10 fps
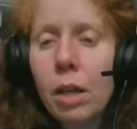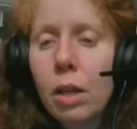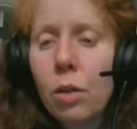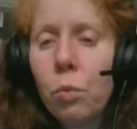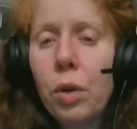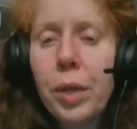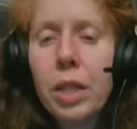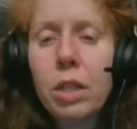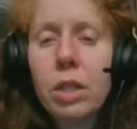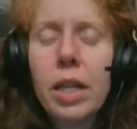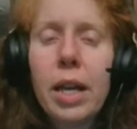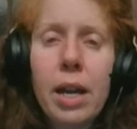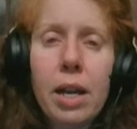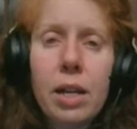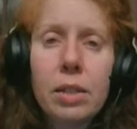when we look
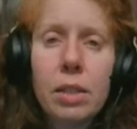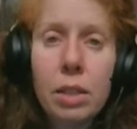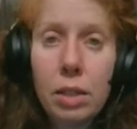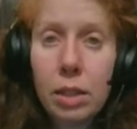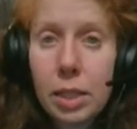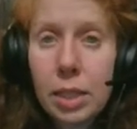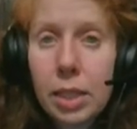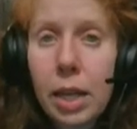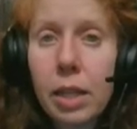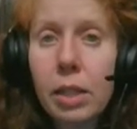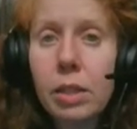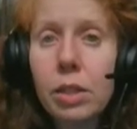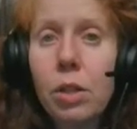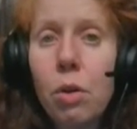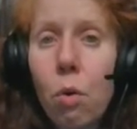at the
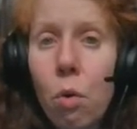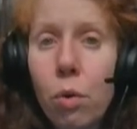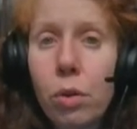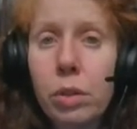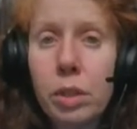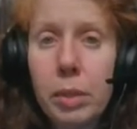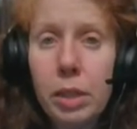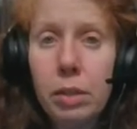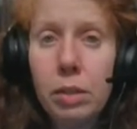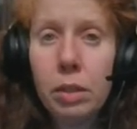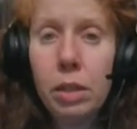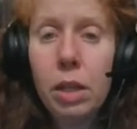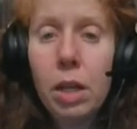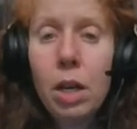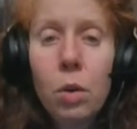second horseman,
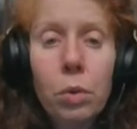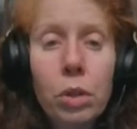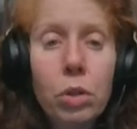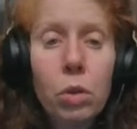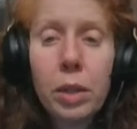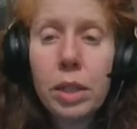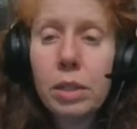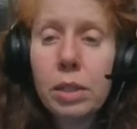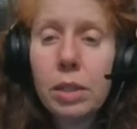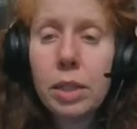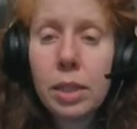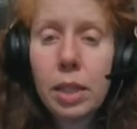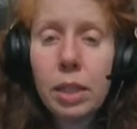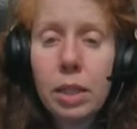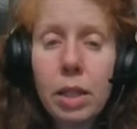we're going to
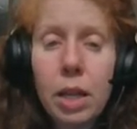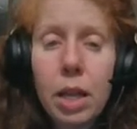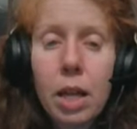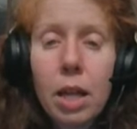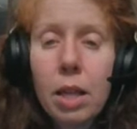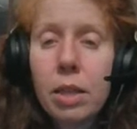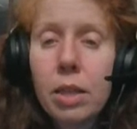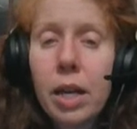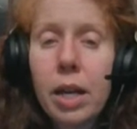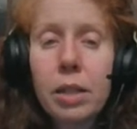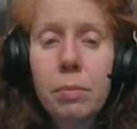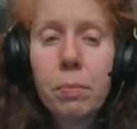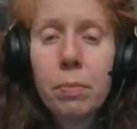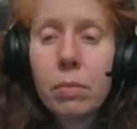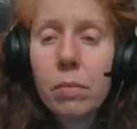see that
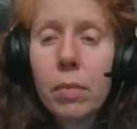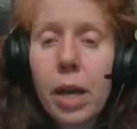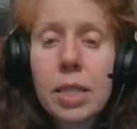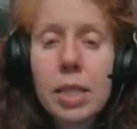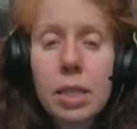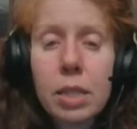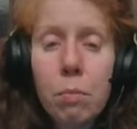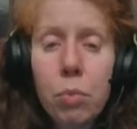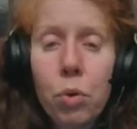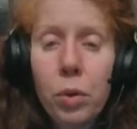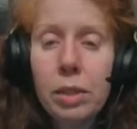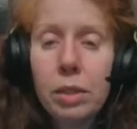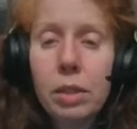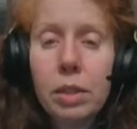at some point,